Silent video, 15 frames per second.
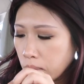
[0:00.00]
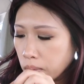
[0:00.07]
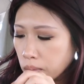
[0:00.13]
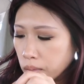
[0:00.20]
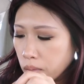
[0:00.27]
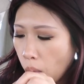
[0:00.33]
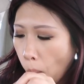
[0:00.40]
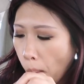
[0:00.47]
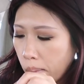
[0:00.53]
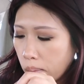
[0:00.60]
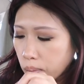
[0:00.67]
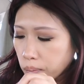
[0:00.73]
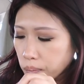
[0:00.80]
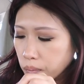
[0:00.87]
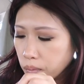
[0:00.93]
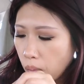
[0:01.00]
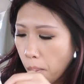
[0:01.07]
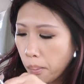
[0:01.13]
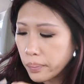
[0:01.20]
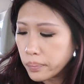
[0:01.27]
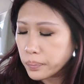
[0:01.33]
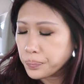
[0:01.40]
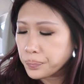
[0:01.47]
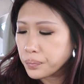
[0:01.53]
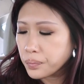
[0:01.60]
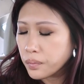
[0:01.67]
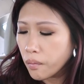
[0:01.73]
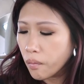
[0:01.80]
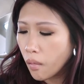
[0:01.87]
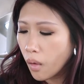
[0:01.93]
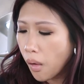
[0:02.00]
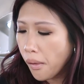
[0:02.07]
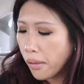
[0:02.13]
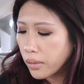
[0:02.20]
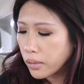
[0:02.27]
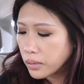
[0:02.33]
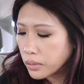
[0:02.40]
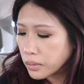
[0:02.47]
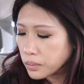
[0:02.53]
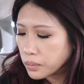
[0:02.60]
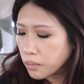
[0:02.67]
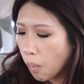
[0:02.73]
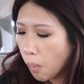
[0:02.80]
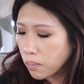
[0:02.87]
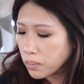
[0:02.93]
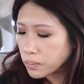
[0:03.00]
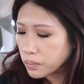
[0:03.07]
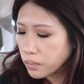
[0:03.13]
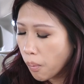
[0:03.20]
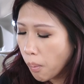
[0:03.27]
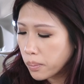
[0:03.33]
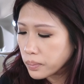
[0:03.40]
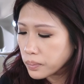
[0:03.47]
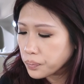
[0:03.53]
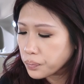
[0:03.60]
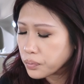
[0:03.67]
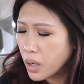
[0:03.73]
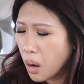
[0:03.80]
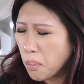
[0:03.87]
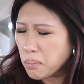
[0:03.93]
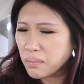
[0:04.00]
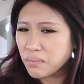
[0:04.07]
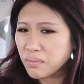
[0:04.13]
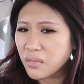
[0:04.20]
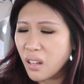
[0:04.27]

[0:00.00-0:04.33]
(no one is talking)